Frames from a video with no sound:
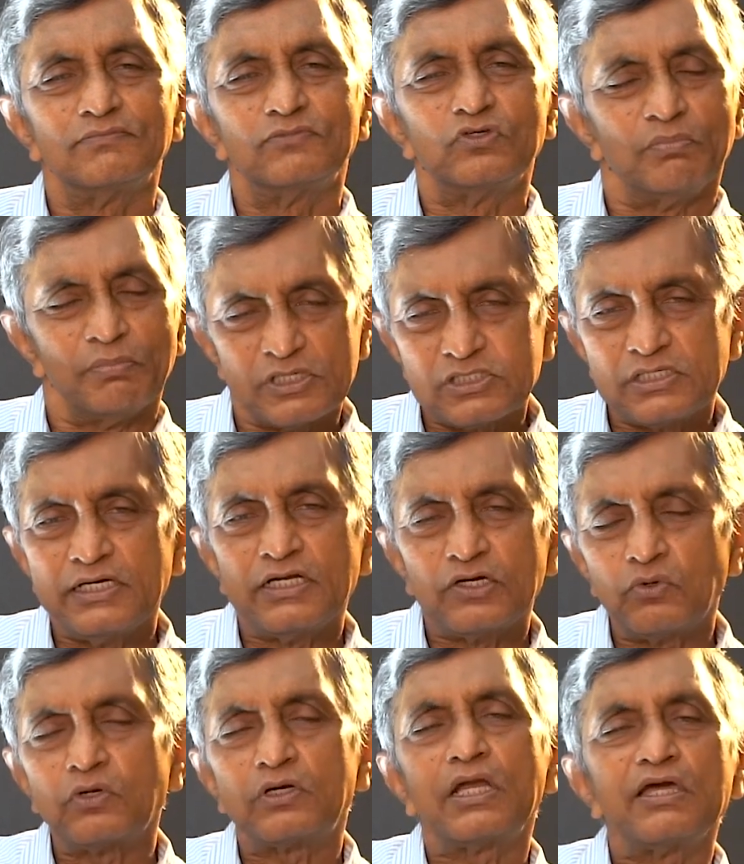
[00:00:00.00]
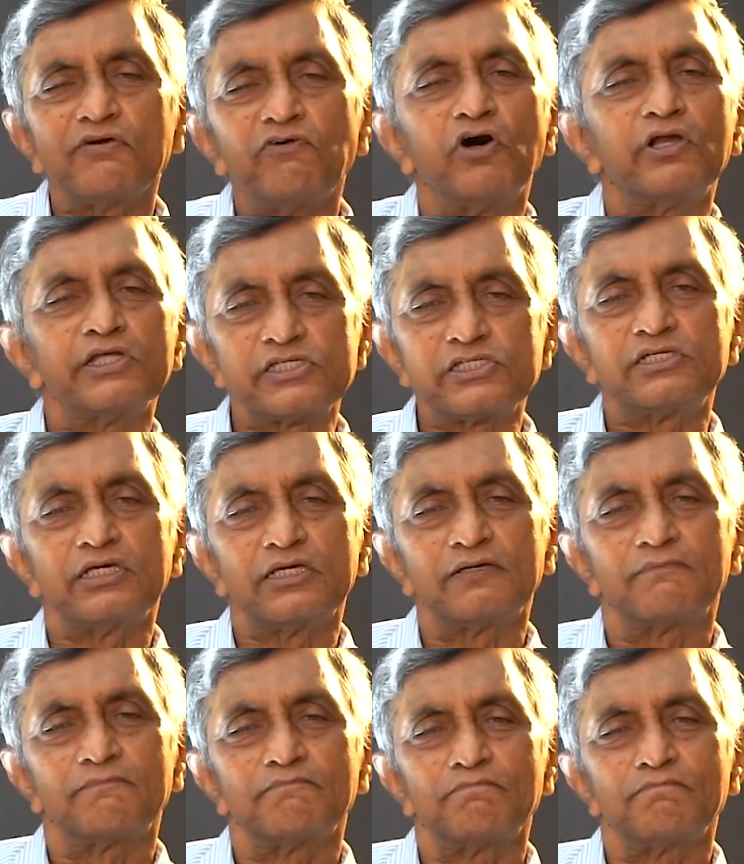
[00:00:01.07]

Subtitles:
You must lead a good life honestly,